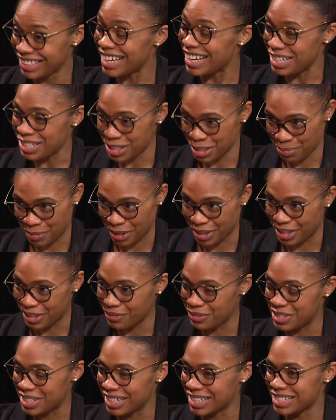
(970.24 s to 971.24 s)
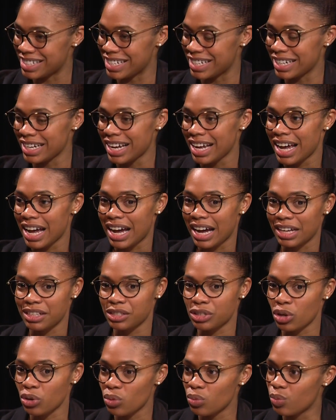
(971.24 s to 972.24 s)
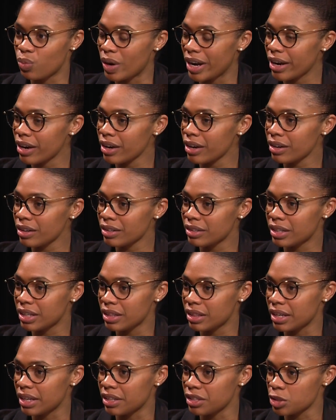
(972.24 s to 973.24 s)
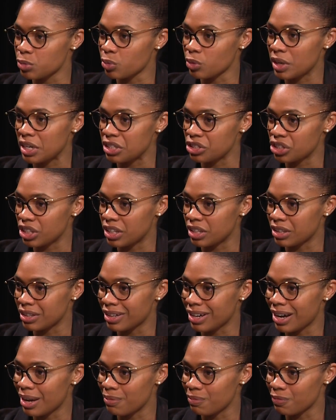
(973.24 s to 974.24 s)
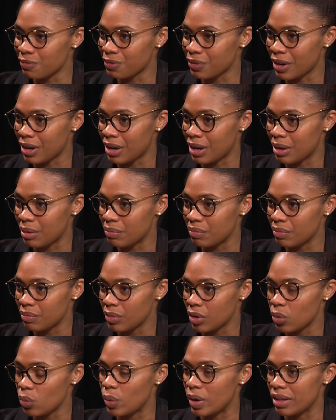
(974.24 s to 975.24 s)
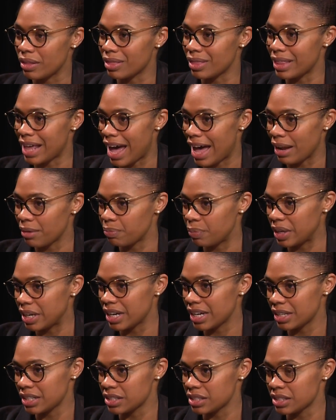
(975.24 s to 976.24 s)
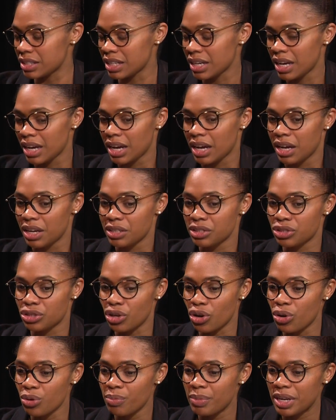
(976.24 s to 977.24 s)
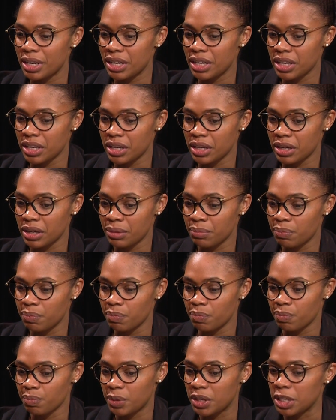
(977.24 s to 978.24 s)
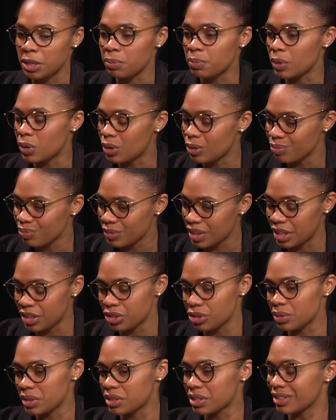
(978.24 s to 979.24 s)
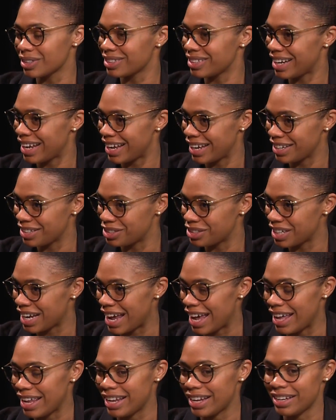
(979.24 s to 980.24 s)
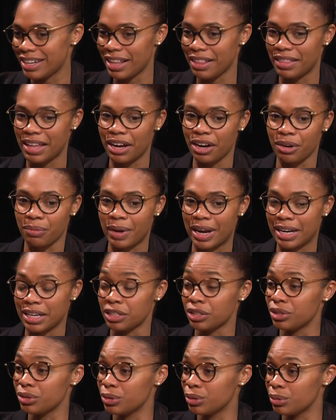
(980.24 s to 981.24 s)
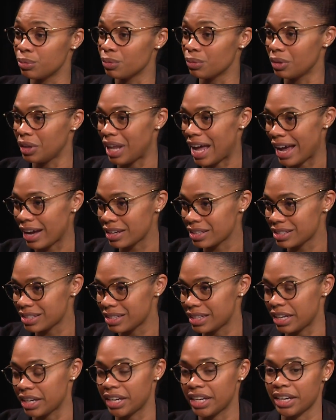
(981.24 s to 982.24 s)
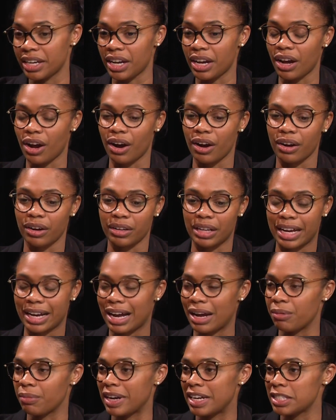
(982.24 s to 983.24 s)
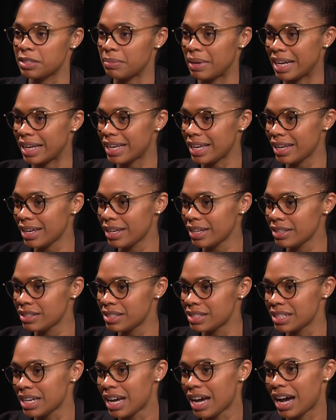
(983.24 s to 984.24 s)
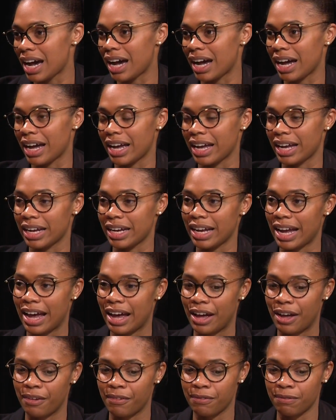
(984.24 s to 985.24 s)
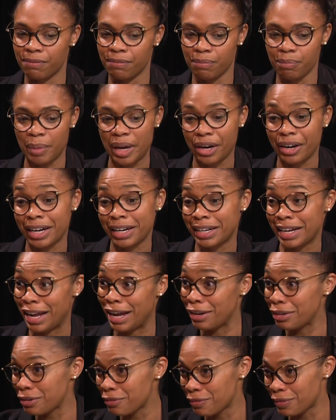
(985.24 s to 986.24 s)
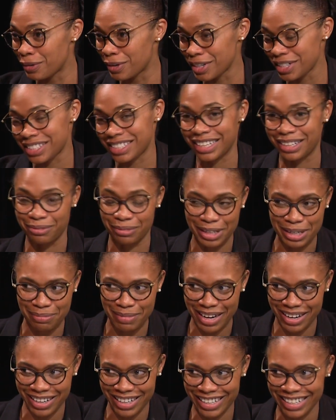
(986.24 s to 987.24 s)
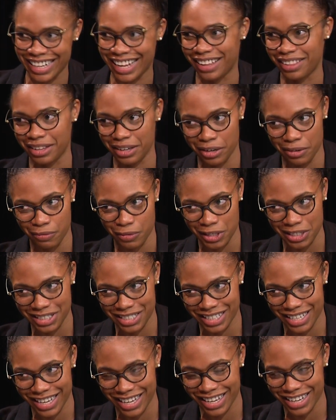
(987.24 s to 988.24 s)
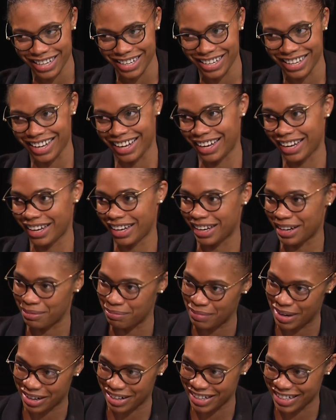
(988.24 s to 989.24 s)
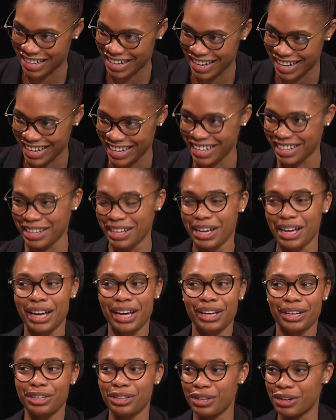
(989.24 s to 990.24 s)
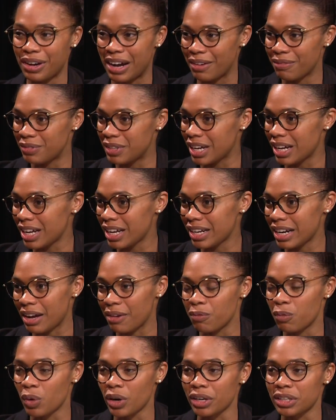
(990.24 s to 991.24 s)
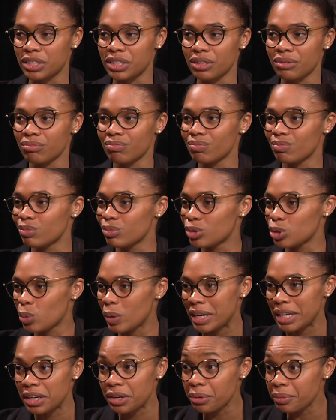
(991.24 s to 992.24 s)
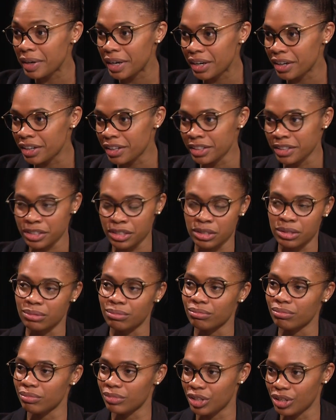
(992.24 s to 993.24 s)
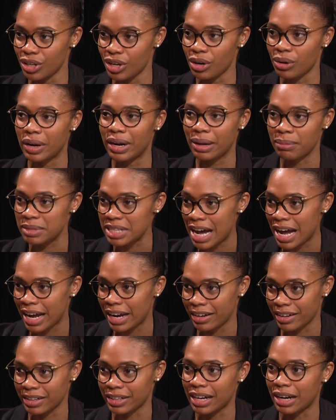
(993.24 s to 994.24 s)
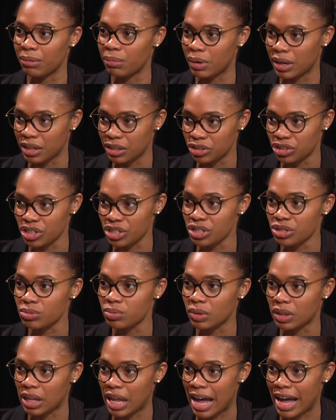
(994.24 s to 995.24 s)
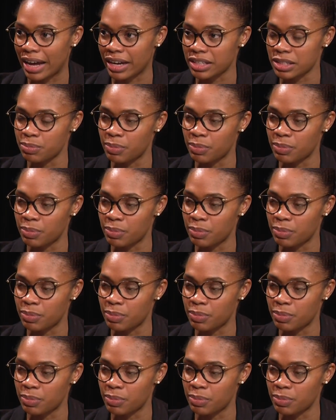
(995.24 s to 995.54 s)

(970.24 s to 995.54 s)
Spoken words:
Yes, Spirit of 60. So where did the inspiration come from with that? Because so many people get to a certain age and they are ready to relax. They are like, I raised my kids, I have married and divorced and remarried and then divorced again and I'm married again. You know, I've worked 20 careers, you know, and I'm tired. I want to just relax.